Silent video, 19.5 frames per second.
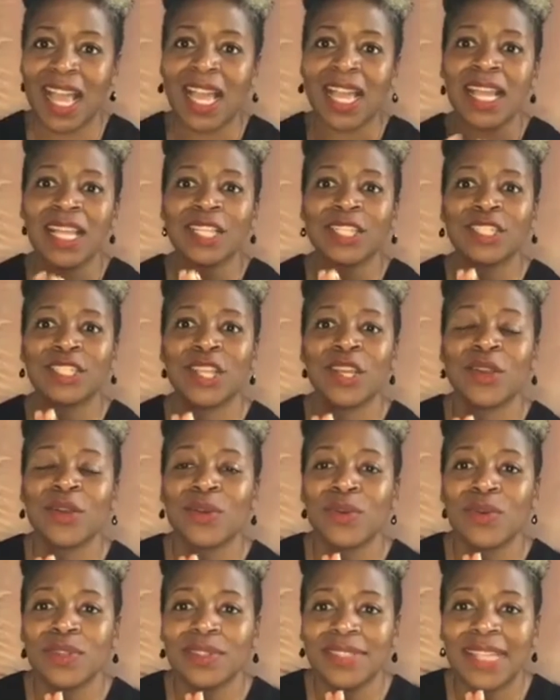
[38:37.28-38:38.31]

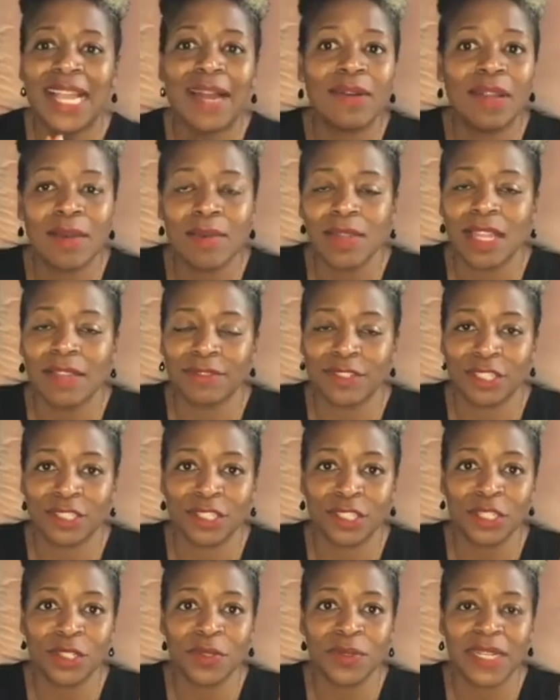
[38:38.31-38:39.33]
So now what I would love to
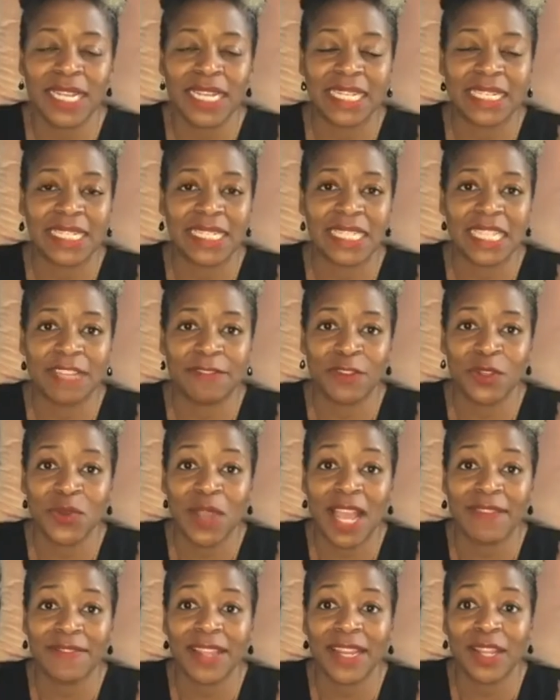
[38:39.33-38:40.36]
do is, if you
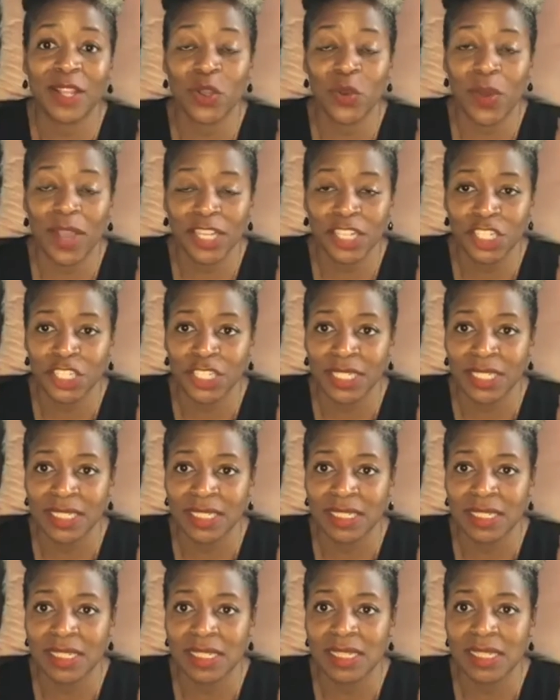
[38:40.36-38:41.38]
have any
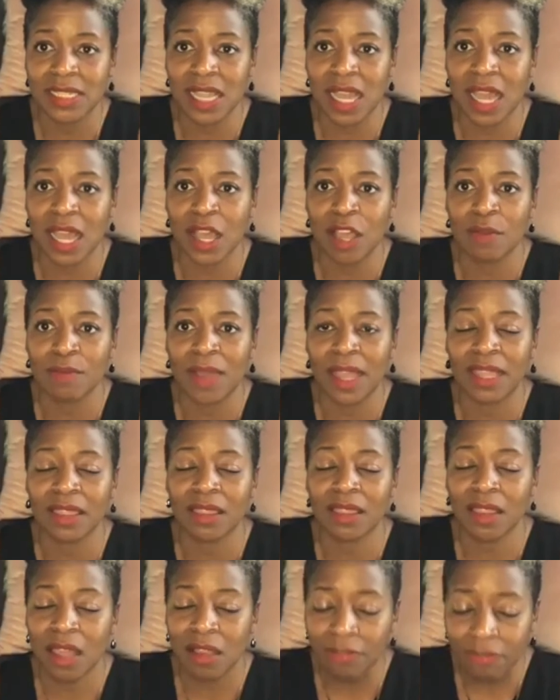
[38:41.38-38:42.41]
questions, I'd
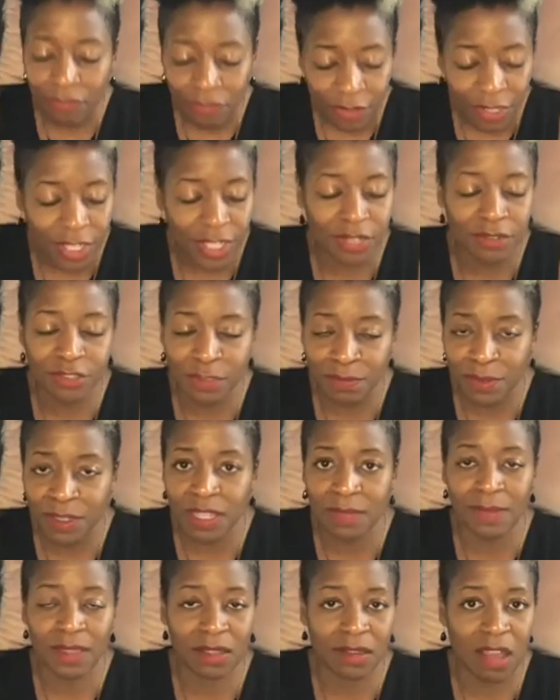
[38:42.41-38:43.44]
love for you to put
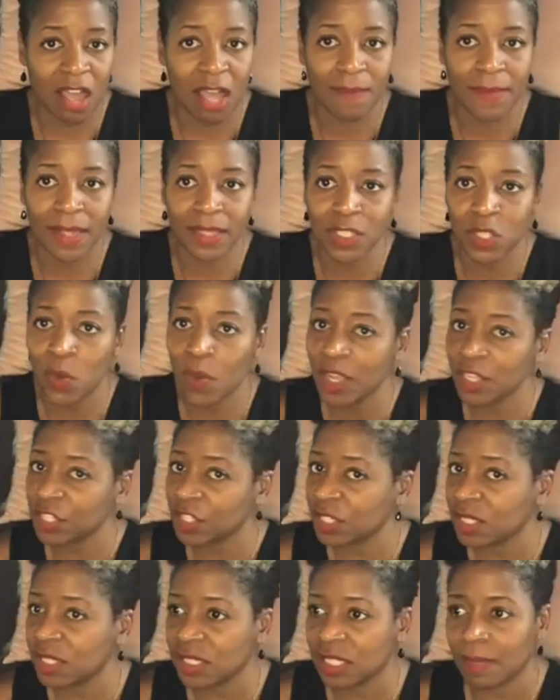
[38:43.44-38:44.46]
them in the comments.
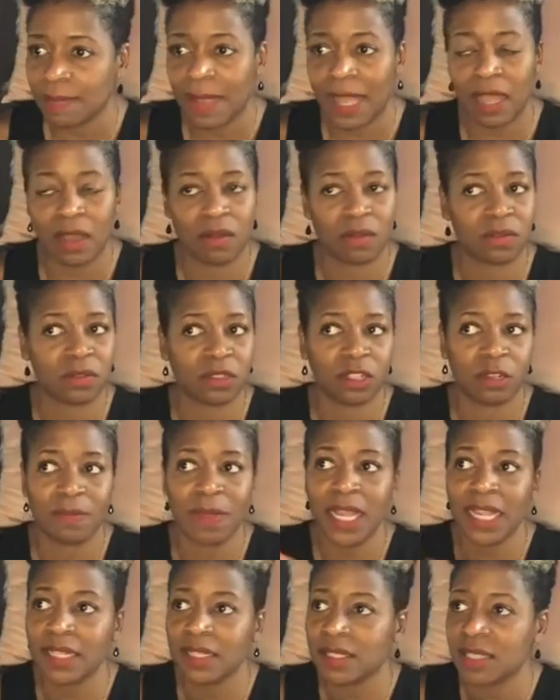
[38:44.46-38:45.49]
Questions about your
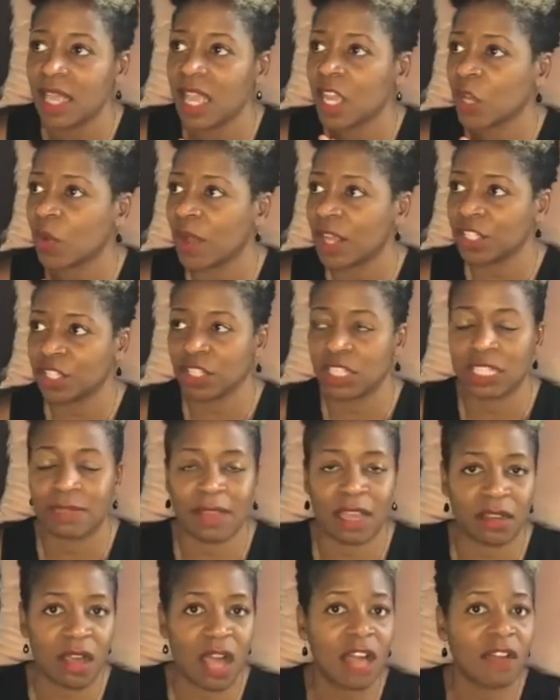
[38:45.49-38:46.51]
mindset, questions
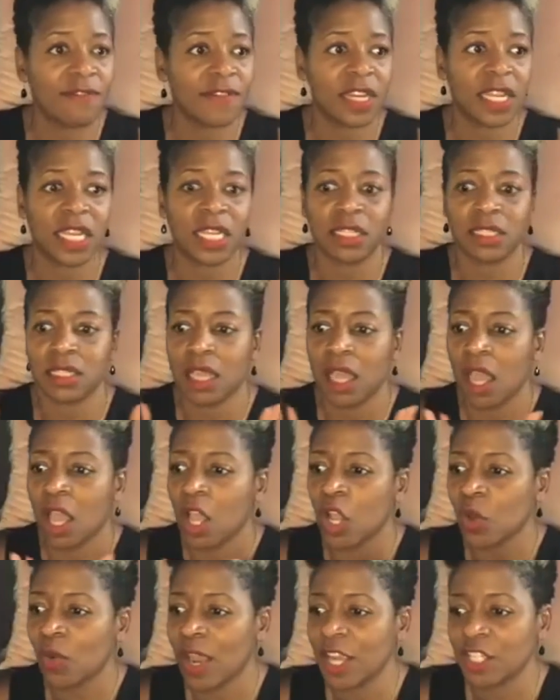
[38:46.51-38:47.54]
about confidence,
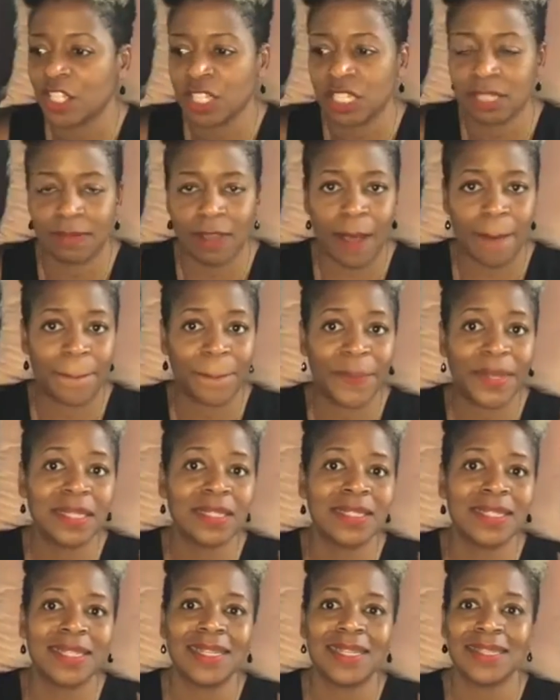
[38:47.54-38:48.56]
questions about
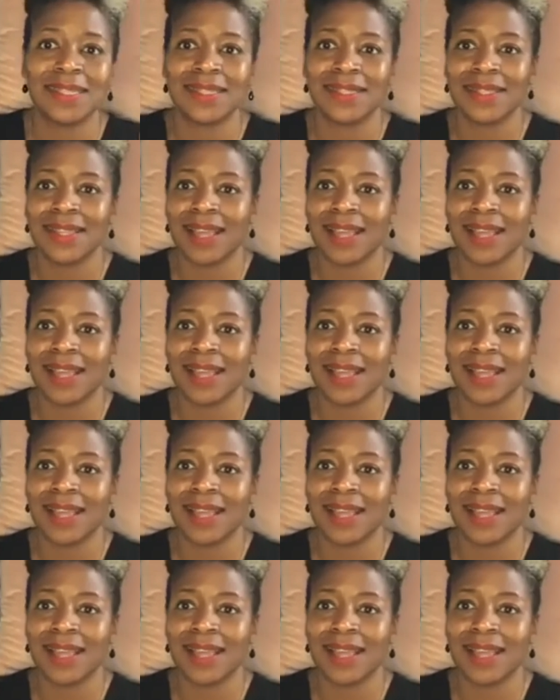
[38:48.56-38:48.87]
business,